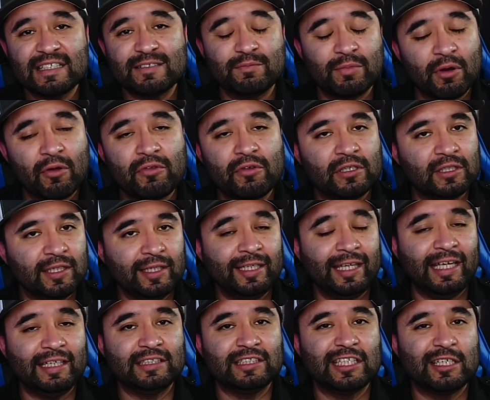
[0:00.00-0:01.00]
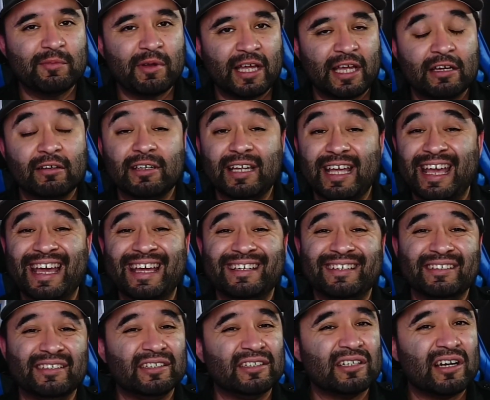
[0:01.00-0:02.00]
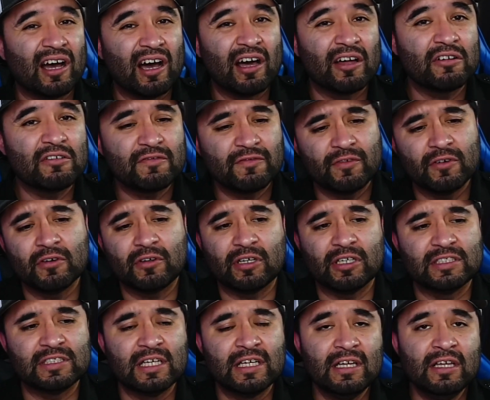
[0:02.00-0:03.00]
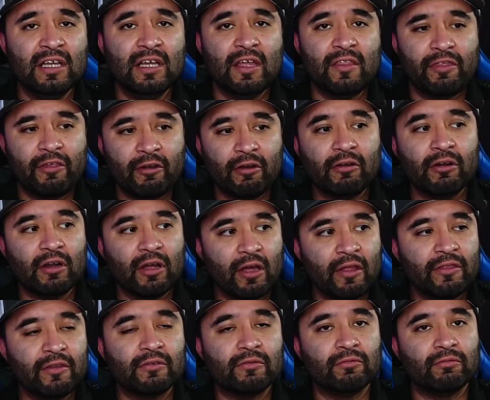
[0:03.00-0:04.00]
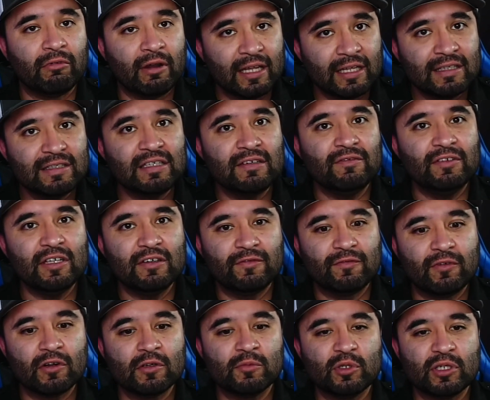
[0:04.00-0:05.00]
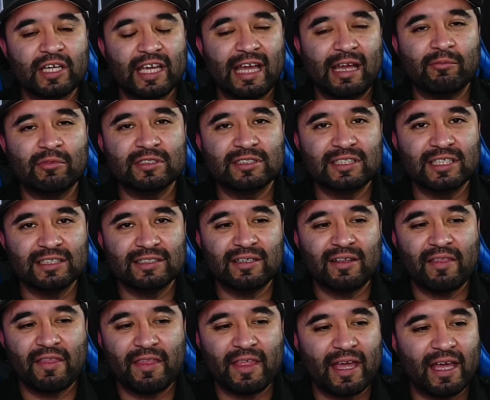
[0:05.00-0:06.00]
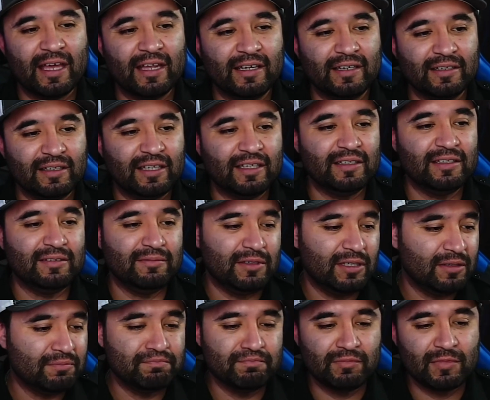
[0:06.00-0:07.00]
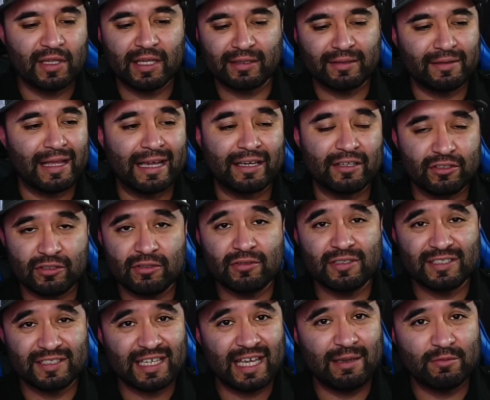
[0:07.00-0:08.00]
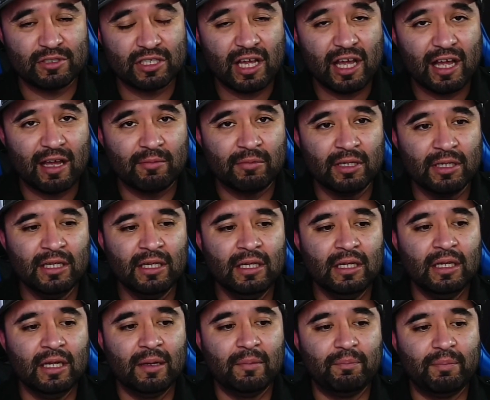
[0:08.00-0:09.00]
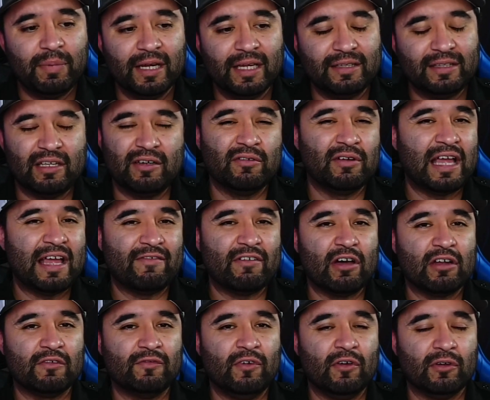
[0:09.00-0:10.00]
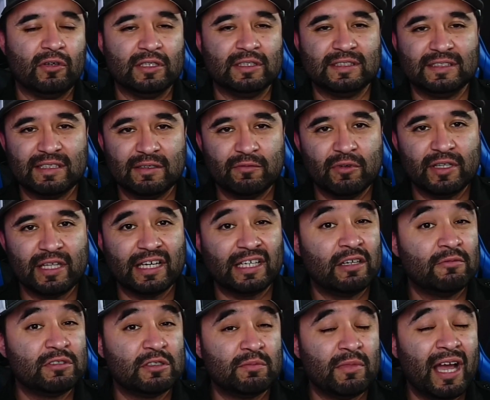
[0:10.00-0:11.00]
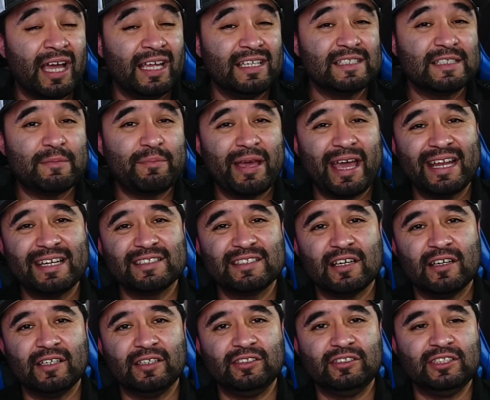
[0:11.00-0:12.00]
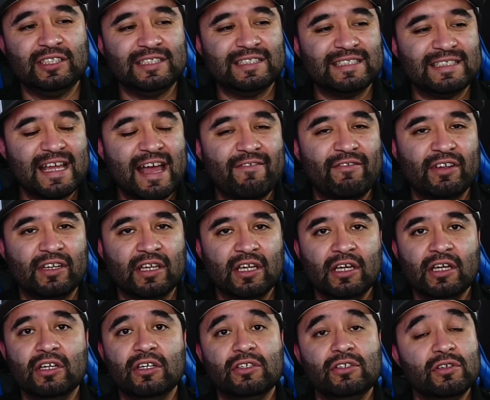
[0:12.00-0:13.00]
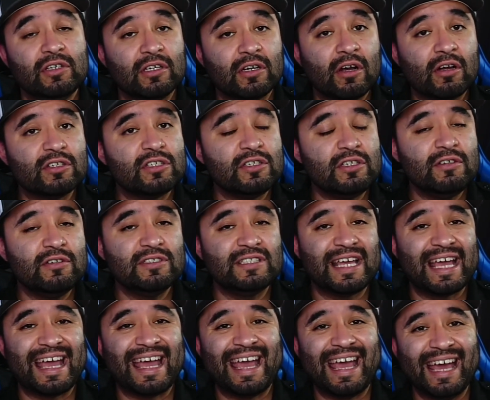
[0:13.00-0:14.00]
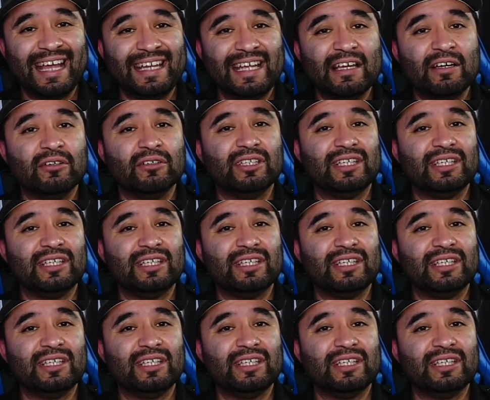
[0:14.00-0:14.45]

both clean H D M I out and good autofocus. There are other relatively affordable cameras that that can that can do the same job, but they don't have autofocus. The one that comes to mind is the Panasonic G seven. You could also use handheld